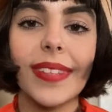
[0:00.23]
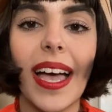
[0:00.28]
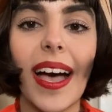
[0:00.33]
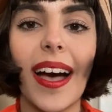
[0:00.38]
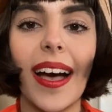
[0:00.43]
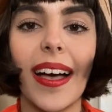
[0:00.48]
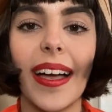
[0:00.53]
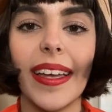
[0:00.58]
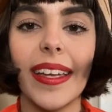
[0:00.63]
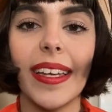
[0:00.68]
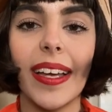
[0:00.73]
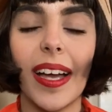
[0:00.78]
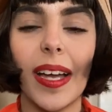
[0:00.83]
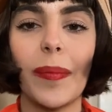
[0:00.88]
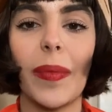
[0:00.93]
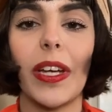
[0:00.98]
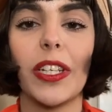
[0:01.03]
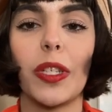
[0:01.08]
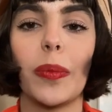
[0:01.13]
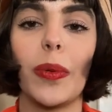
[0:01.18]
Hi, I'm
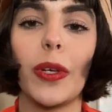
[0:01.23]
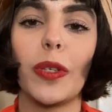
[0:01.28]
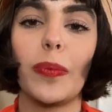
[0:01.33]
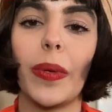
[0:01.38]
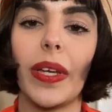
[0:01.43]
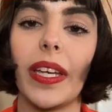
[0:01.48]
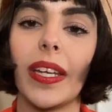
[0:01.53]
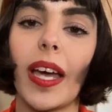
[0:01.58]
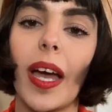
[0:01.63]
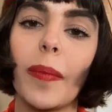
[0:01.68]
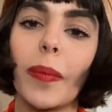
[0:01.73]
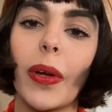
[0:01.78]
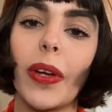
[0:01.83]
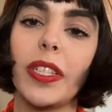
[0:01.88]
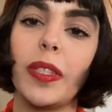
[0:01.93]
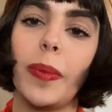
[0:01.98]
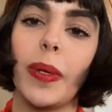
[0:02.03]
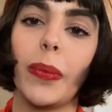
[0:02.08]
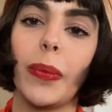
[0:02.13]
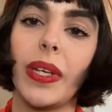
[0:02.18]
Aisha Bushby, and I'm going
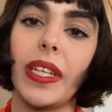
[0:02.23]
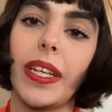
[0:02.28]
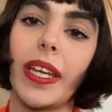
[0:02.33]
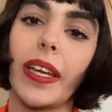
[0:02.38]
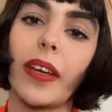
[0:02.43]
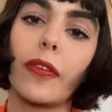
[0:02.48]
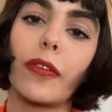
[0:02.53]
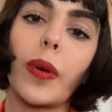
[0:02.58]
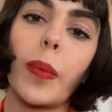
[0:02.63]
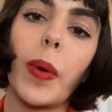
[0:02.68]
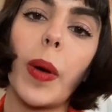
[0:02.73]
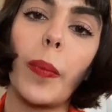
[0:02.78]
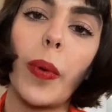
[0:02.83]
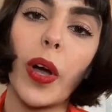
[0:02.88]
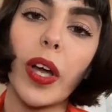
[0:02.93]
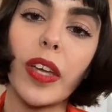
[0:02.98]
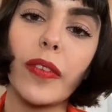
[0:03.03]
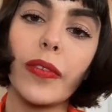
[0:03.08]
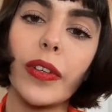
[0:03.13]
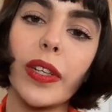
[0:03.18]
to be reading from A
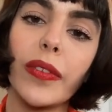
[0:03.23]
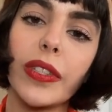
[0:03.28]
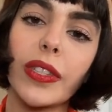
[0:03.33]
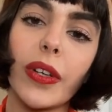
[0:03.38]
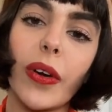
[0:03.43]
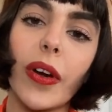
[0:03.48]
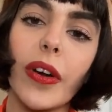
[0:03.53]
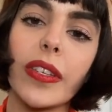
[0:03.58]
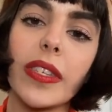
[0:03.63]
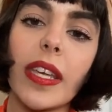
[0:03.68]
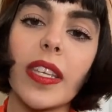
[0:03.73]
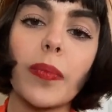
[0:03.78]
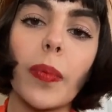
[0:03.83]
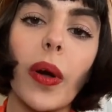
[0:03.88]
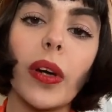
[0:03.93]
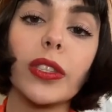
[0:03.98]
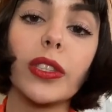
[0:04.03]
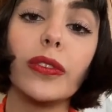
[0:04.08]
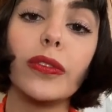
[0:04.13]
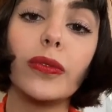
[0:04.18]
Pocketful of Stars as
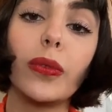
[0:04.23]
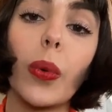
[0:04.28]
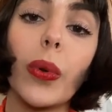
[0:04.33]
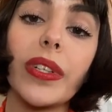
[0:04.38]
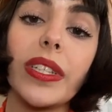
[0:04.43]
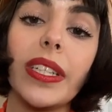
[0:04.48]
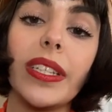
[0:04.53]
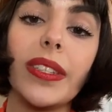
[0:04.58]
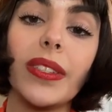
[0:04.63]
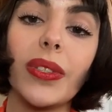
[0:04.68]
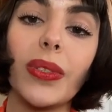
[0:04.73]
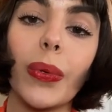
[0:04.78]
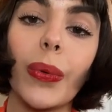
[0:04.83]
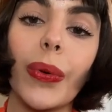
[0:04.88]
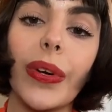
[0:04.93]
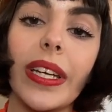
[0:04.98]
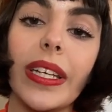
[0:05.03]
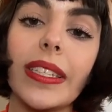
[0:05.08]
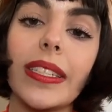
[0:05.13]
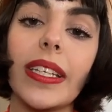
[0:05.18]
part of 14
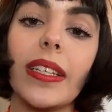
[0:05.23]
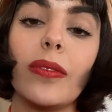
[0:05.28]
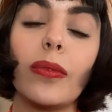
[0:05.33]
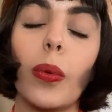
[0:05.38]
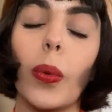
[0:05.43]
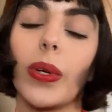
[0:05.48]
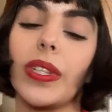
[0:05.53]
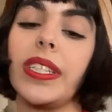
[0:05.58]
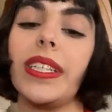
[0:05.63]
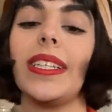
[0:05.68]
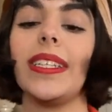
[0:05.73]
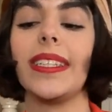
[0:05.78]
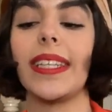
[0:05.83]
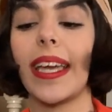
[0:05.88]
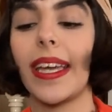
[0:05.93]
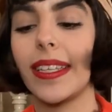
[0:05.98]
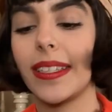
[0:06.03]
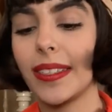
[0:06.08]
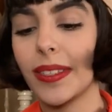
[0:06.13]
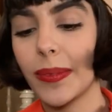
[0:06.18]
Stories in 14
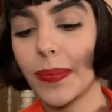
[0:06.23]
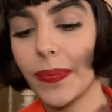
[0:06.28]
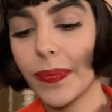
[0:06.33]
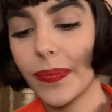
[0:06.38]
Days.